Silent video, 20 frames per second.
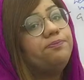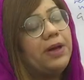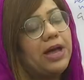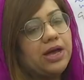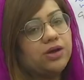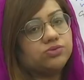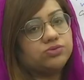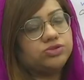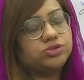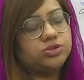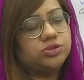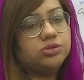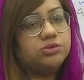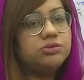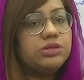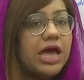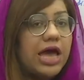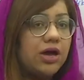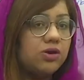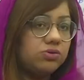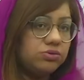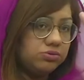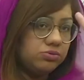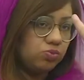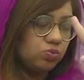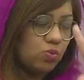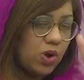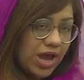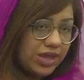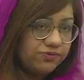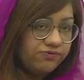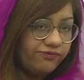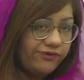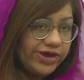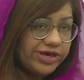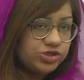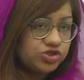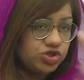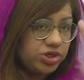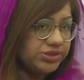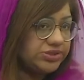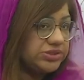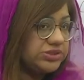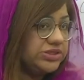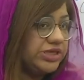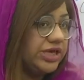pound. Now, one fish, it's a